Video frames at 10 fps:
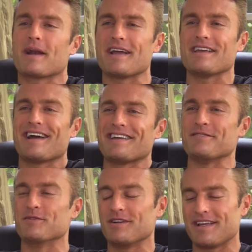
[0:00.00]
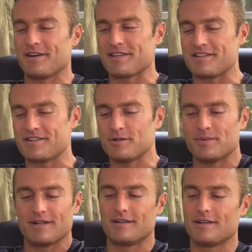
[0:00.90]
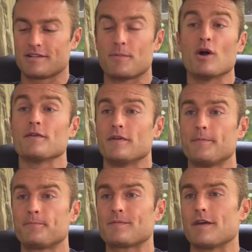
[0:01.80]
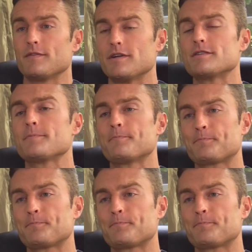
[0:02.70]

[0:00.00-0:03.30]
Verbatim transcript: but I, I eat really healthy too, but it's part of it. Definitely is.